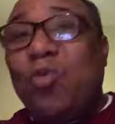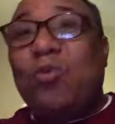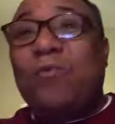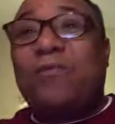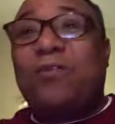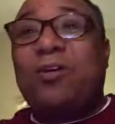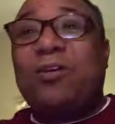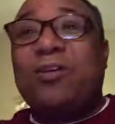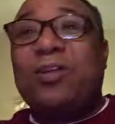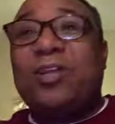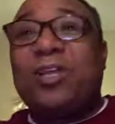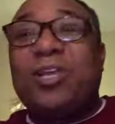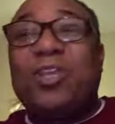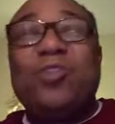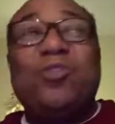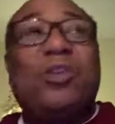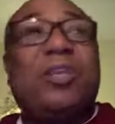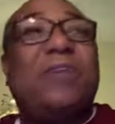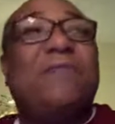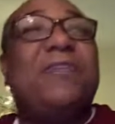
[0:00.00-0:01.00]
over.
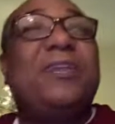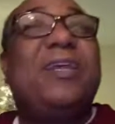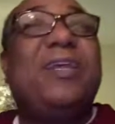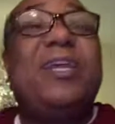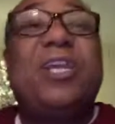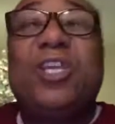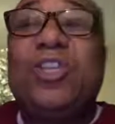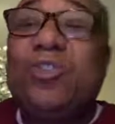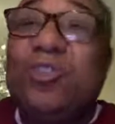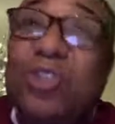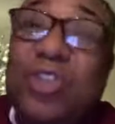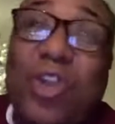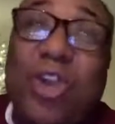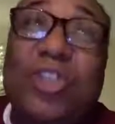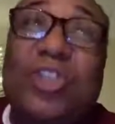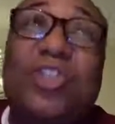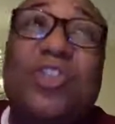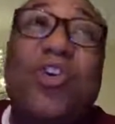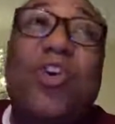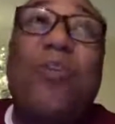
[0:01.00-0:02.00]
You giving it. You
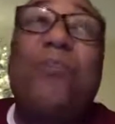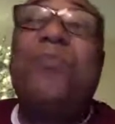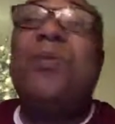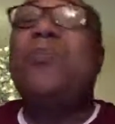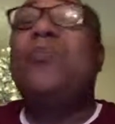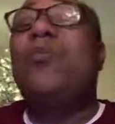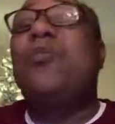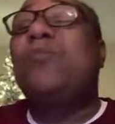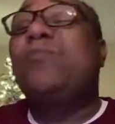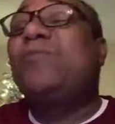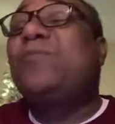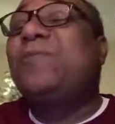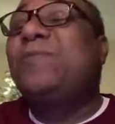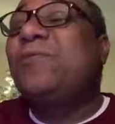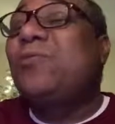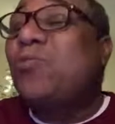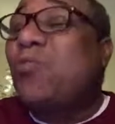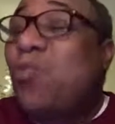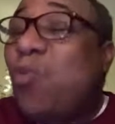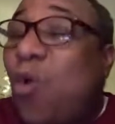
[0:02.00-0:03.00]
just saw people
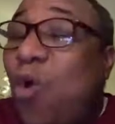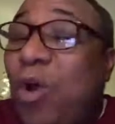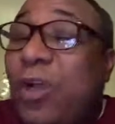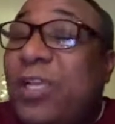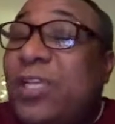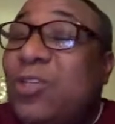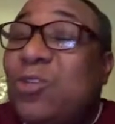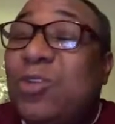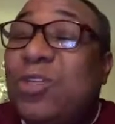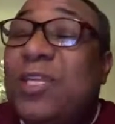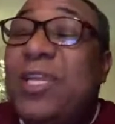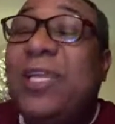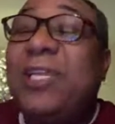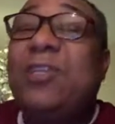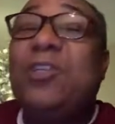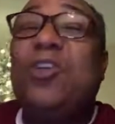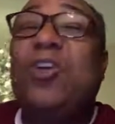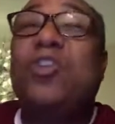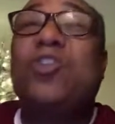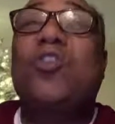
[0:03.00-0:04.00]
walking today.
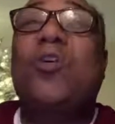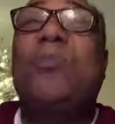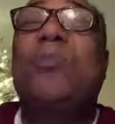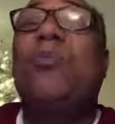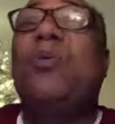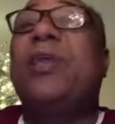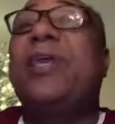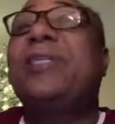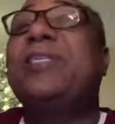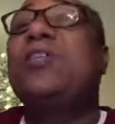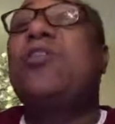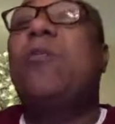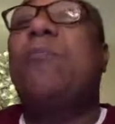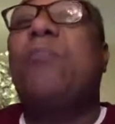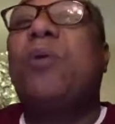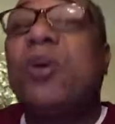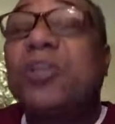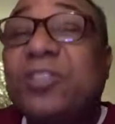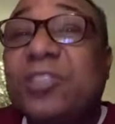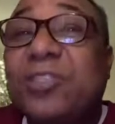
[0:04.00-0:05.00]
You saw people getting on
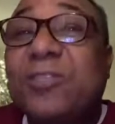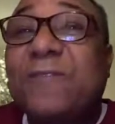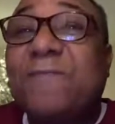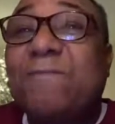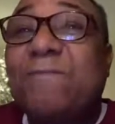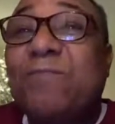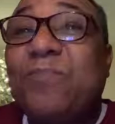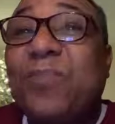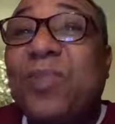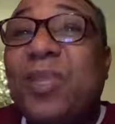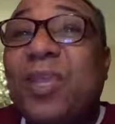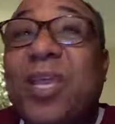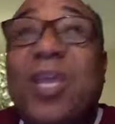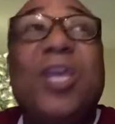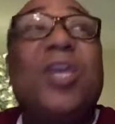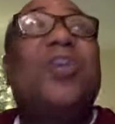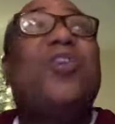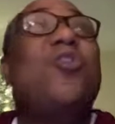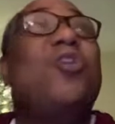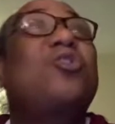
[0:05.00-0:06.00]
bus.
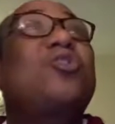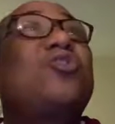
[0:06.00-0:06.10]
You